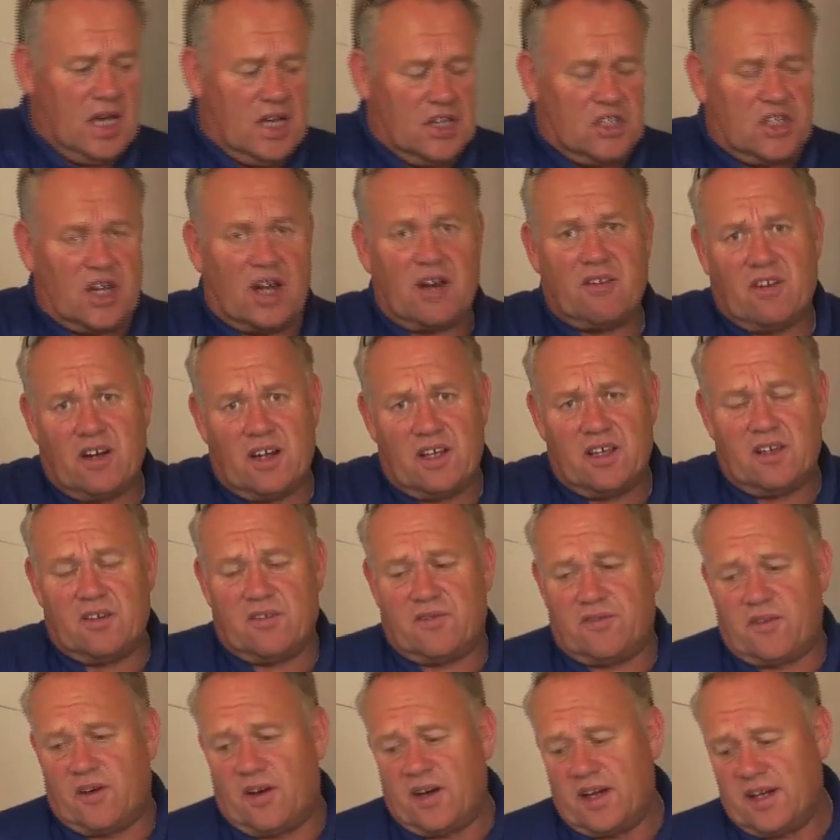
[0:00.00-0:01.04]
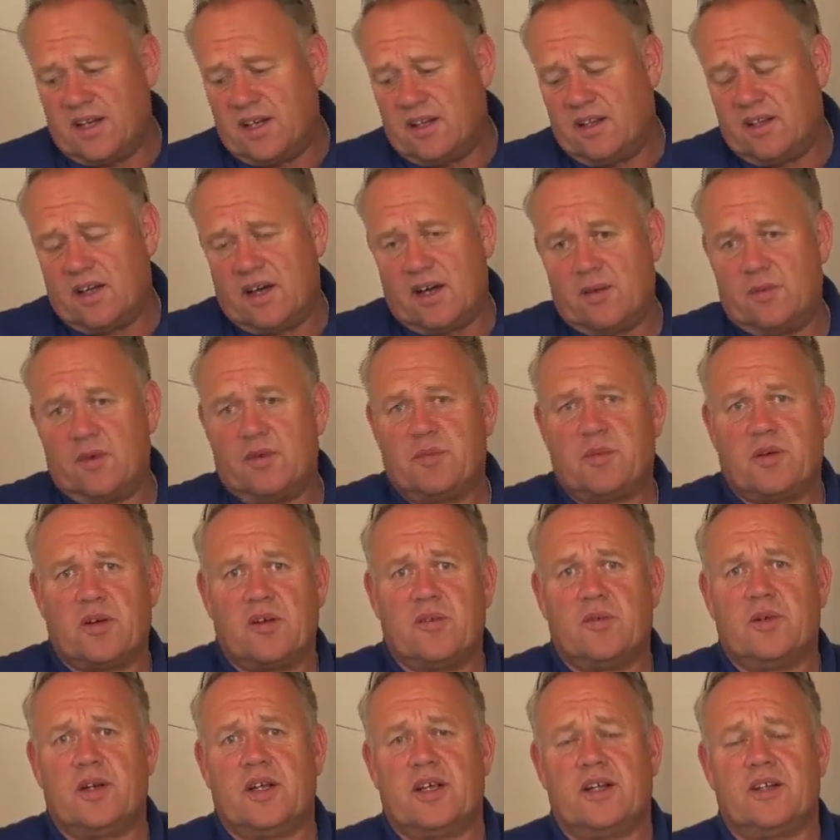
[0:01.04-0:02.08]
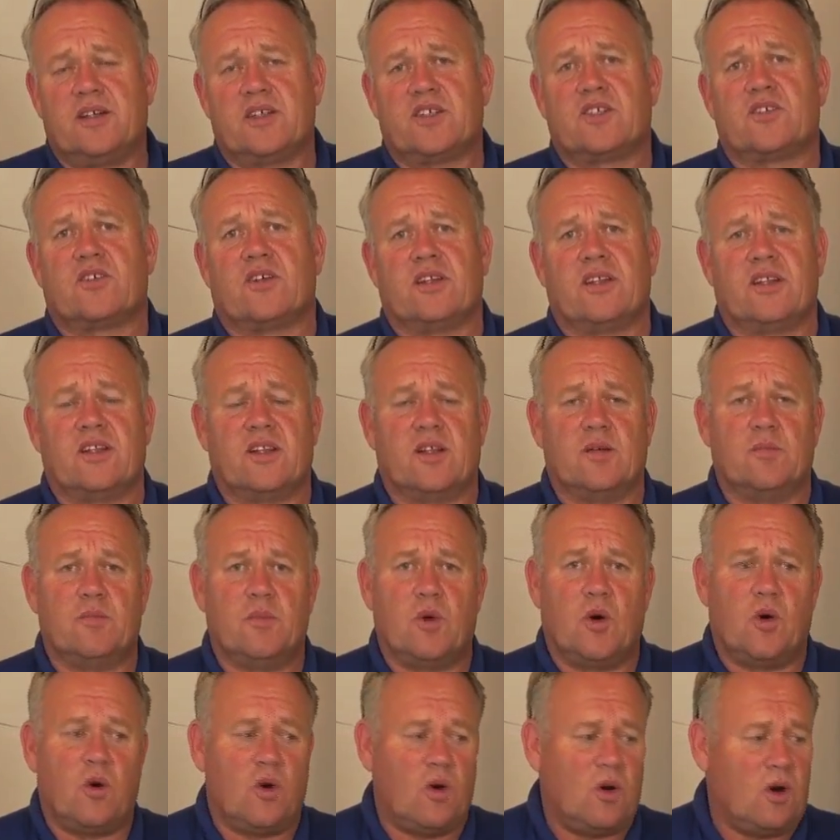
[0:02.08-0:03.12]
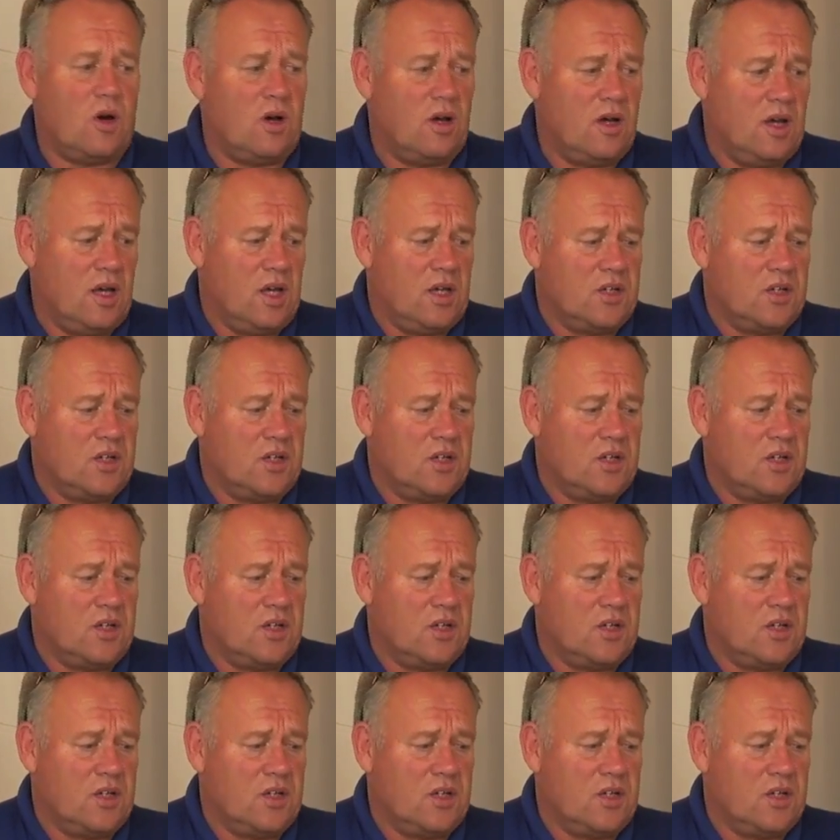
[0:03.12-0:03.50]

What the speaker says: Generally, you find in the home improvement industry that the more